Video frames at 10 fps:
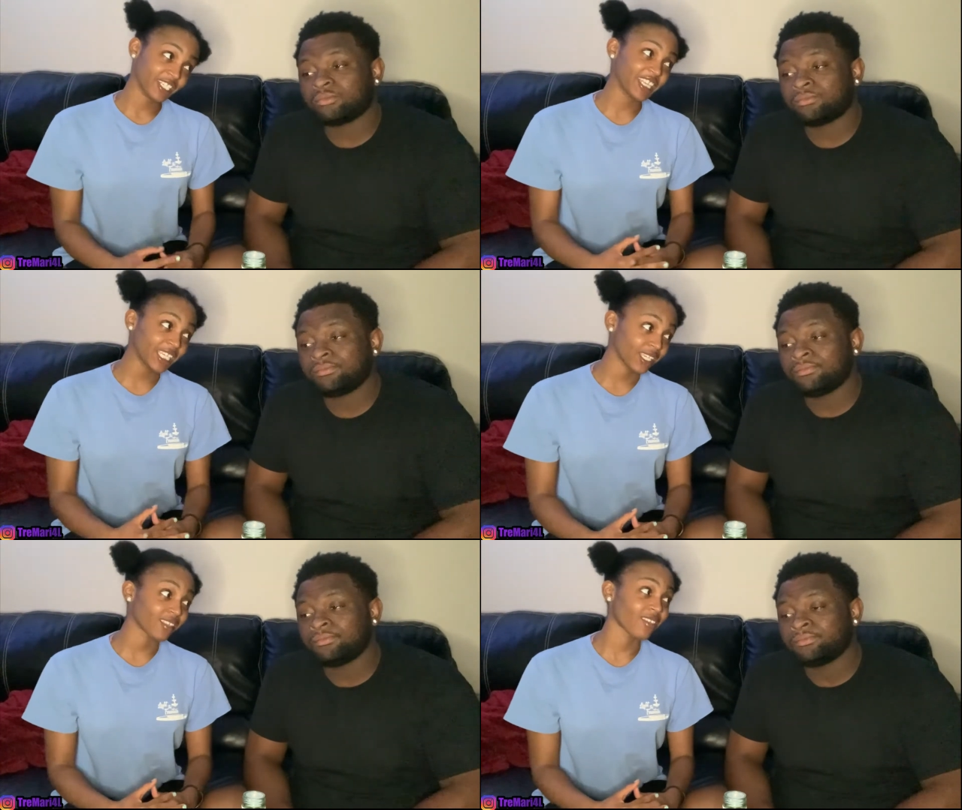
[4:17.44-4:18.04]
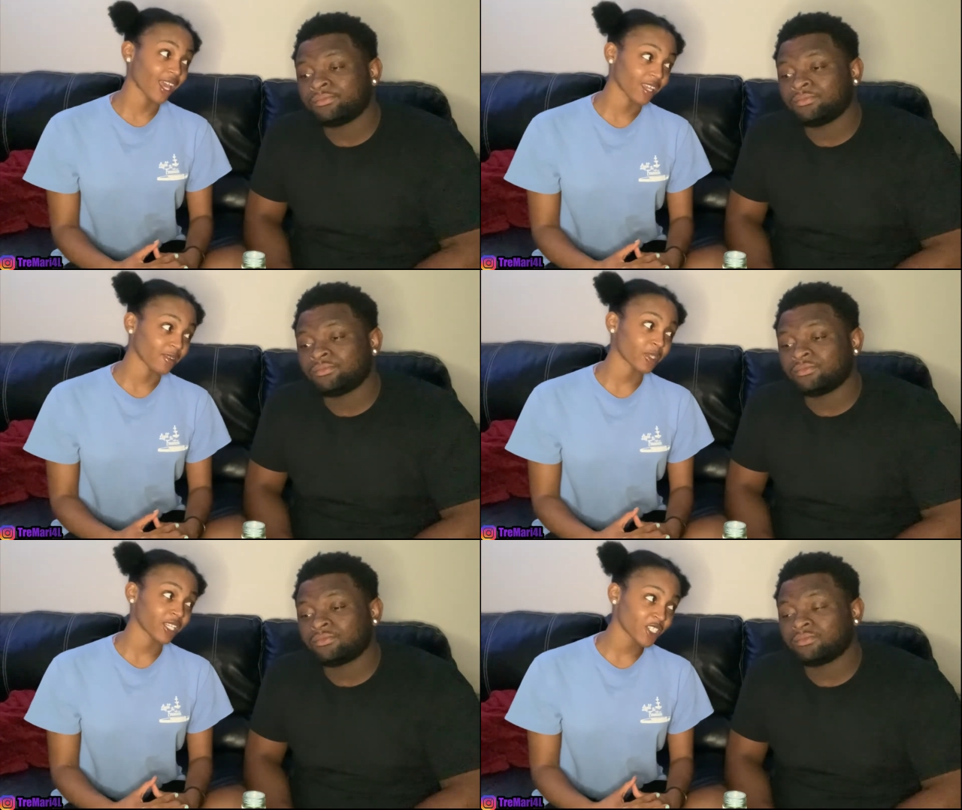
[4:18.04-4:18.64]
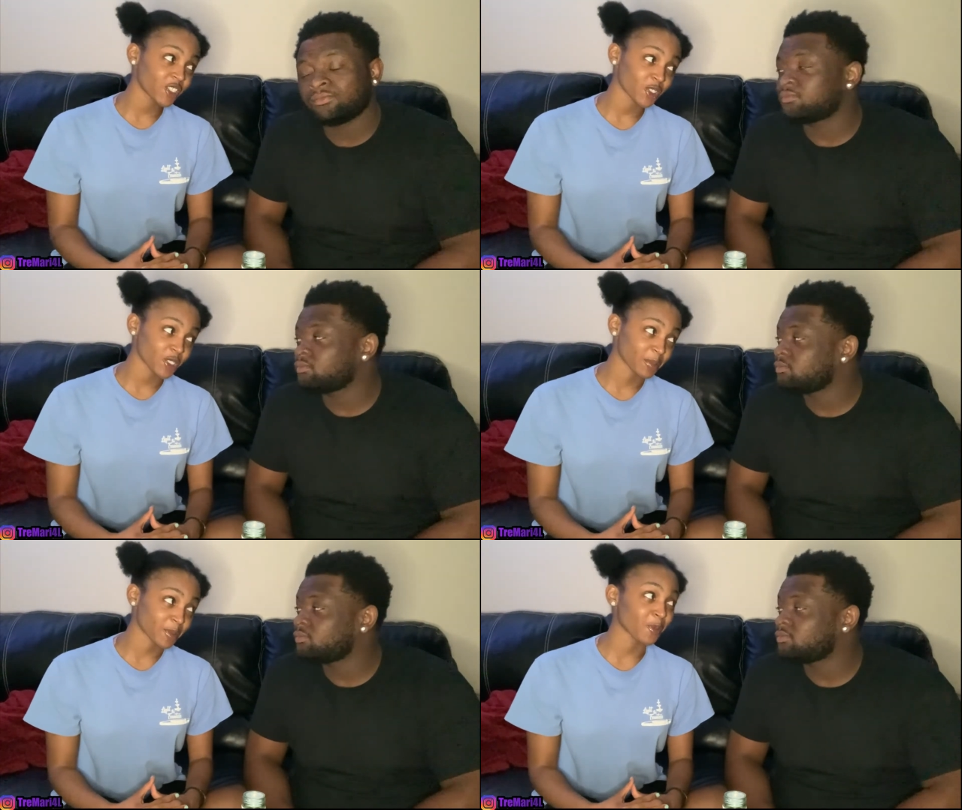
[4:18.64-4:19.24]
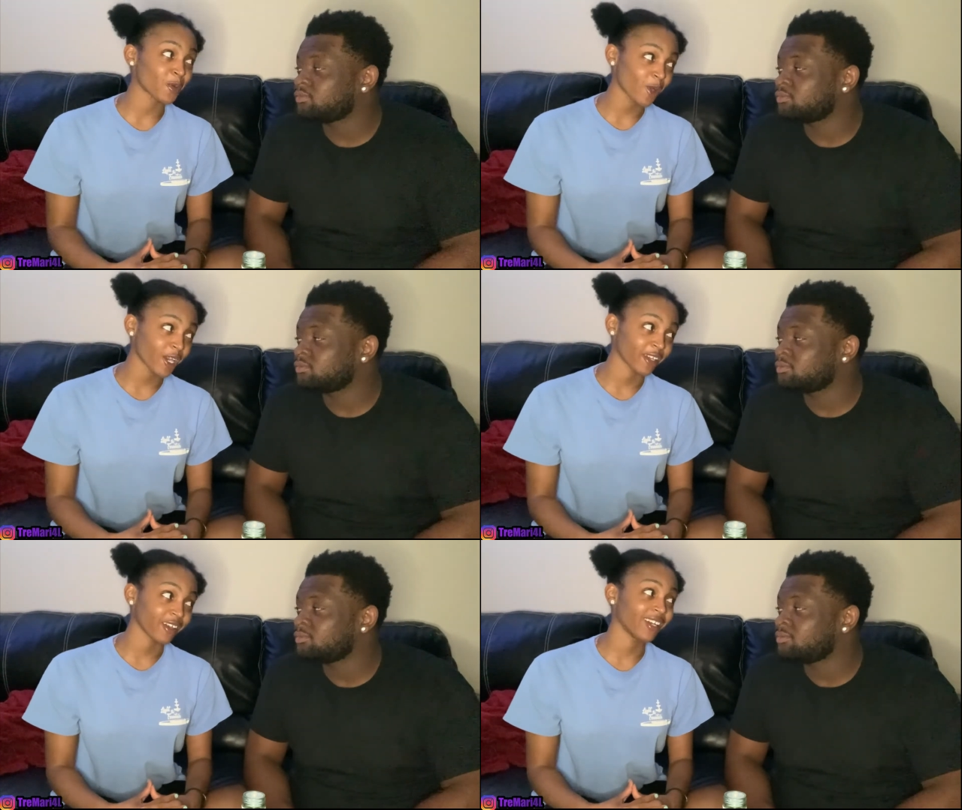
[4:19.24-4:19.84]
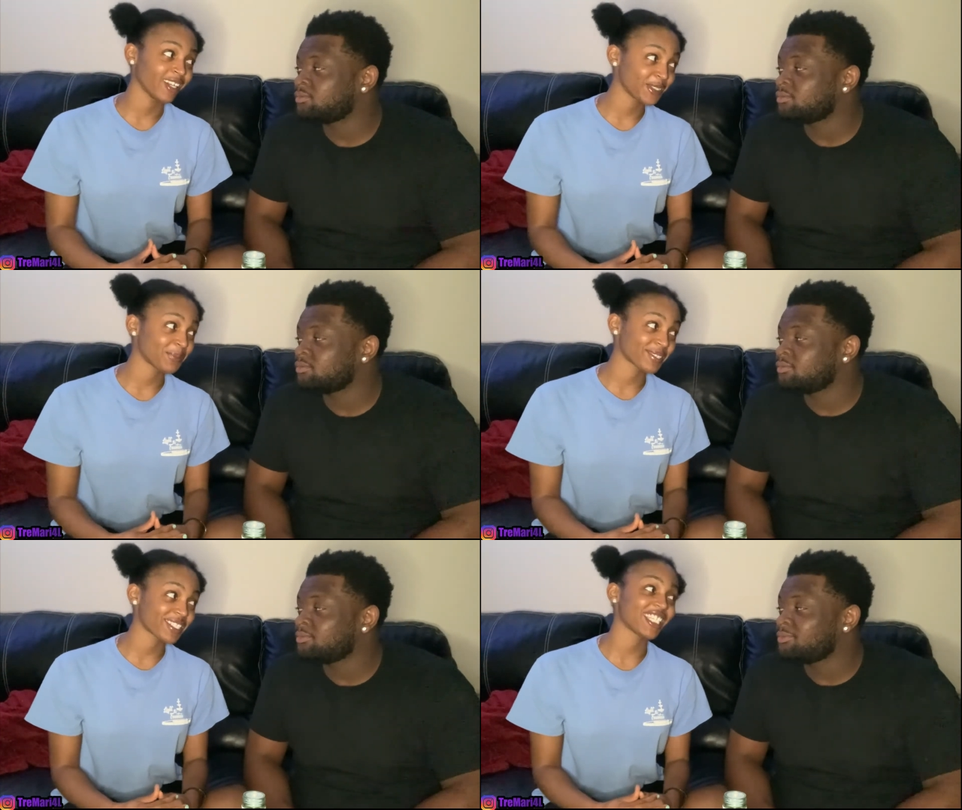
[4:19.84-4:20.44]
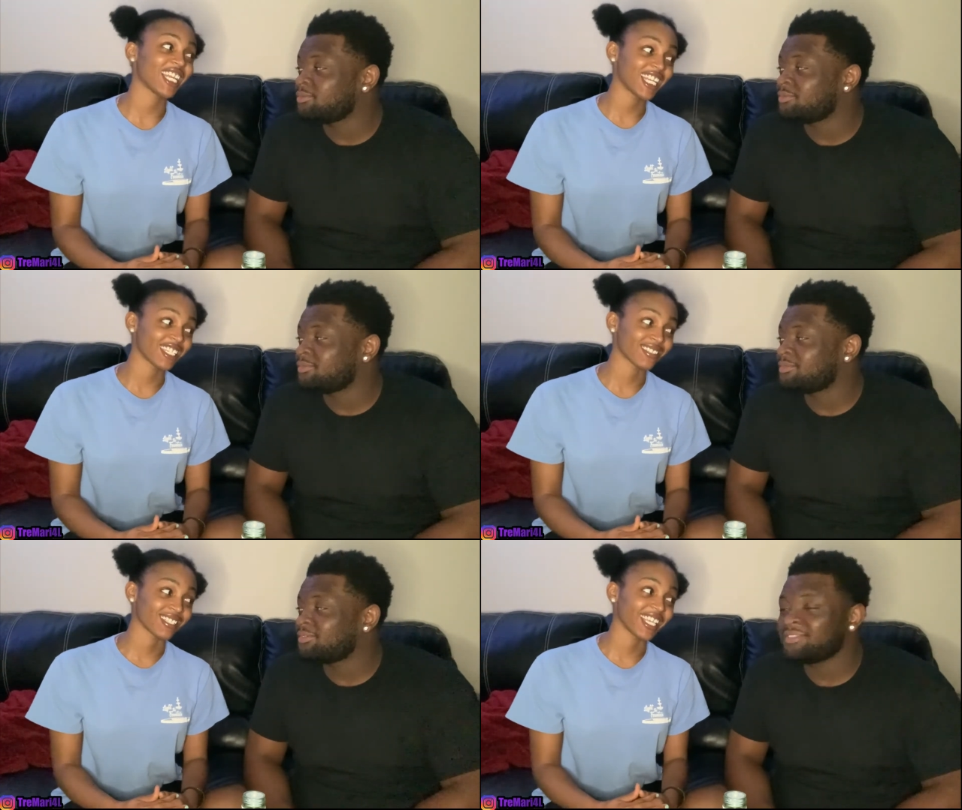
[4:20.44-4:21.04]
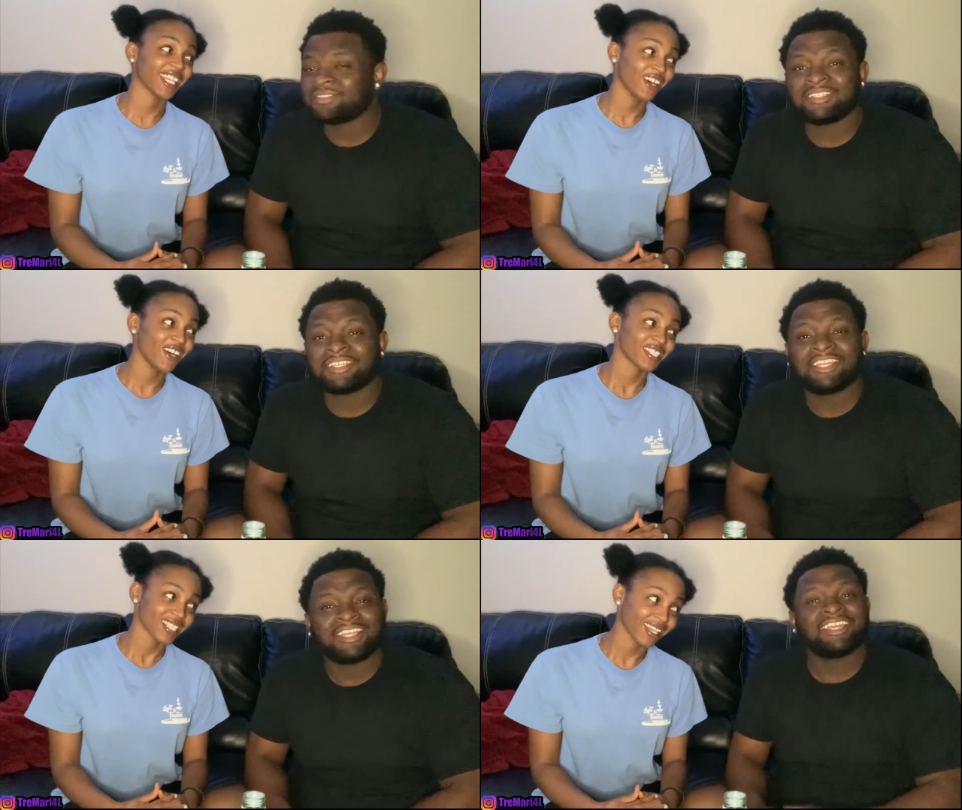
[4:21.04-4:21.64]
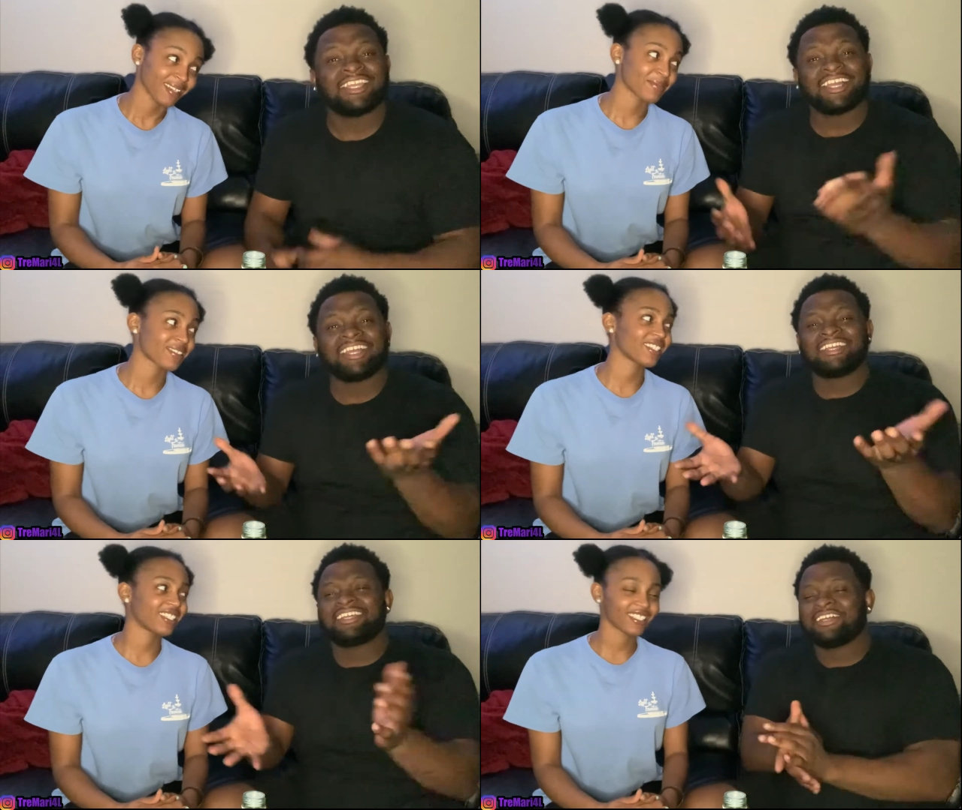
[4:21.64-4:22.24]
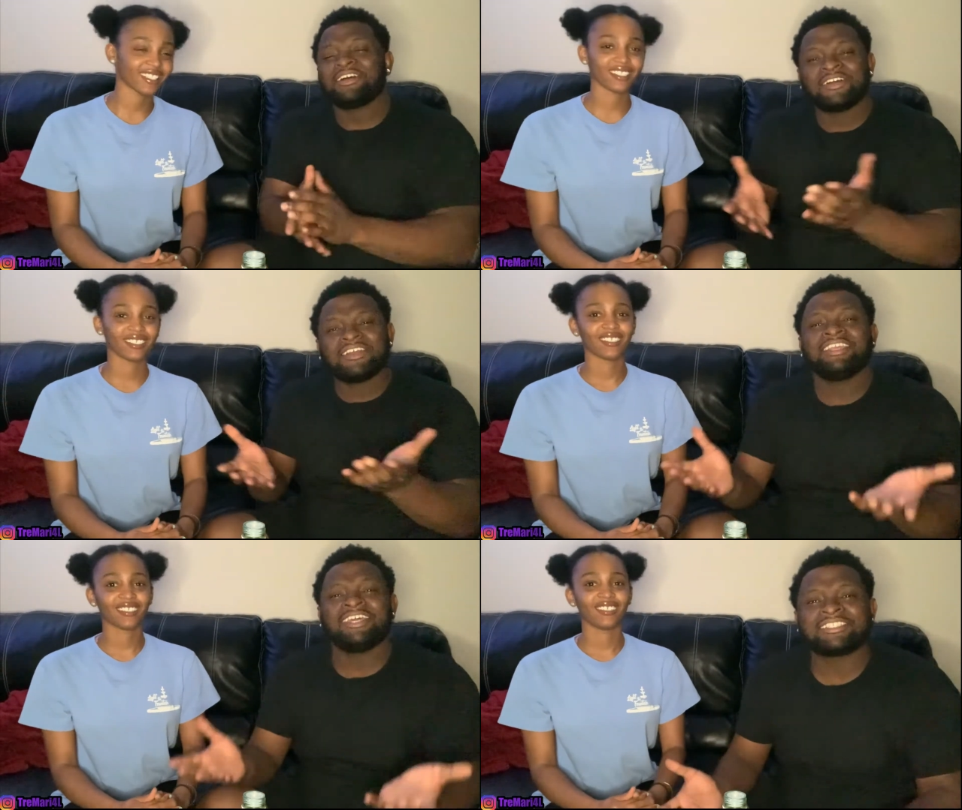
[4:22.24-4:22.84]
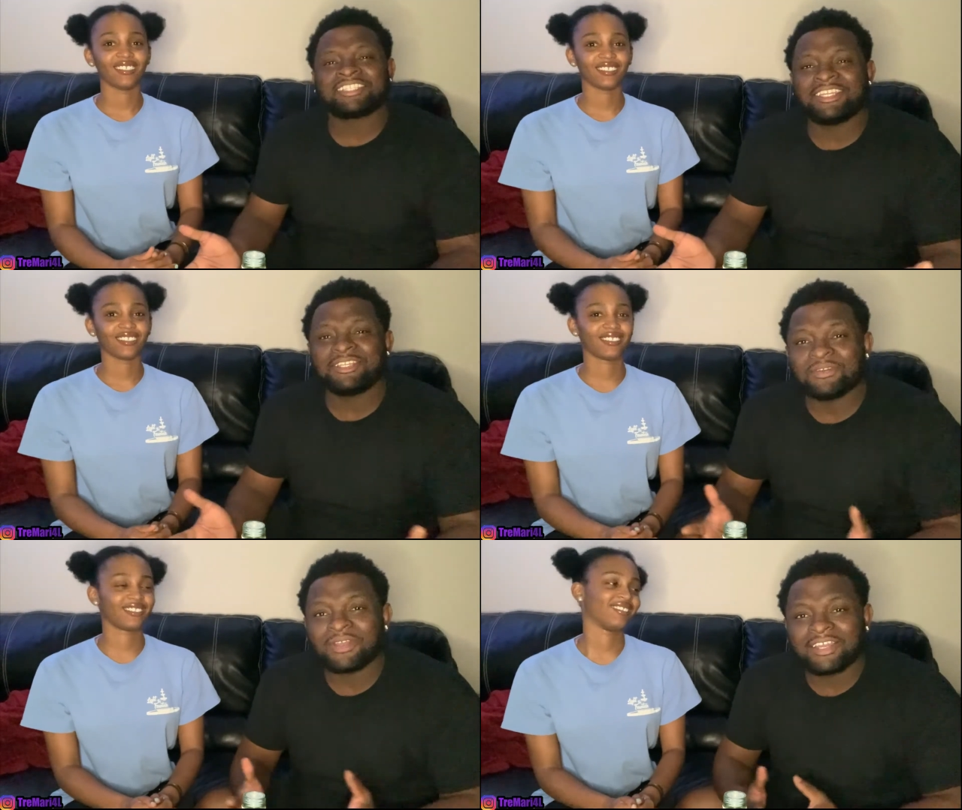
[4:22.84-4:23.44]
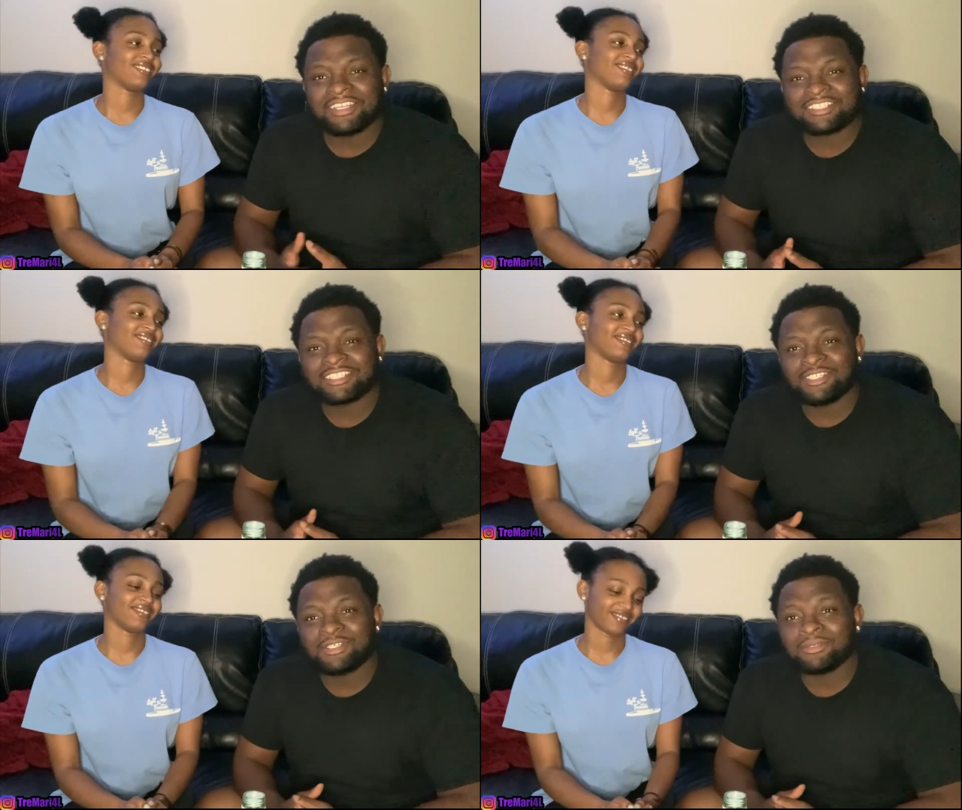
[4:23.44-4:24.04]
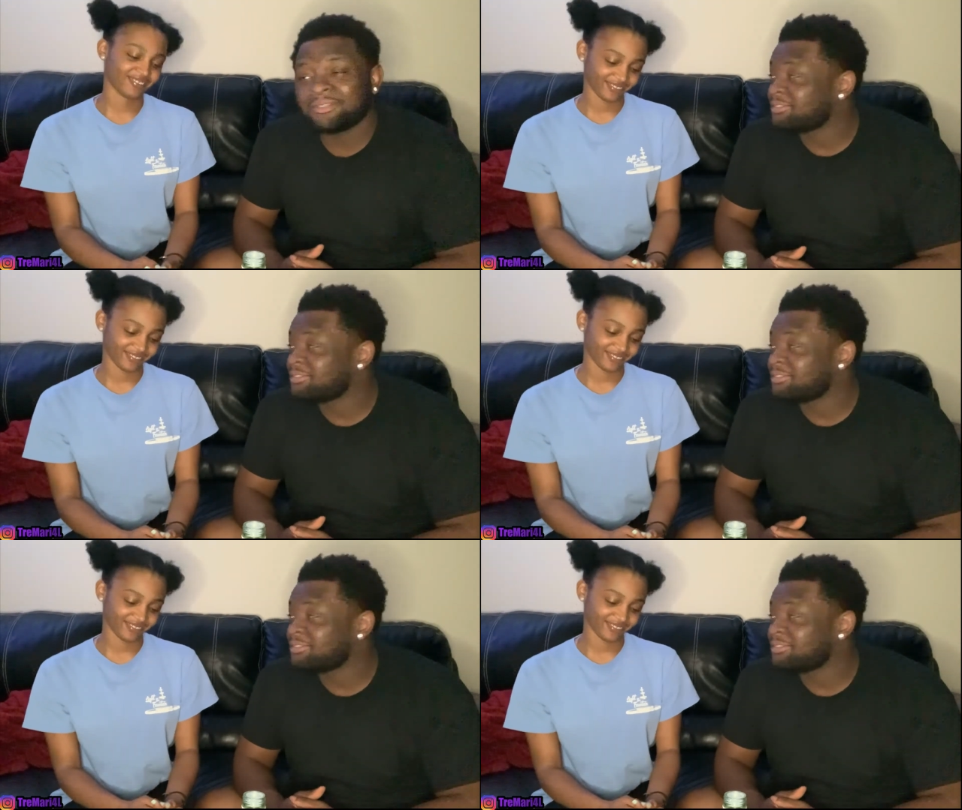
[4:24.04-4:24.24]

Speaker 1: think that relationships require one hundred percent honesty at all times?
Speaker 2: Yes, I do. I honestly do.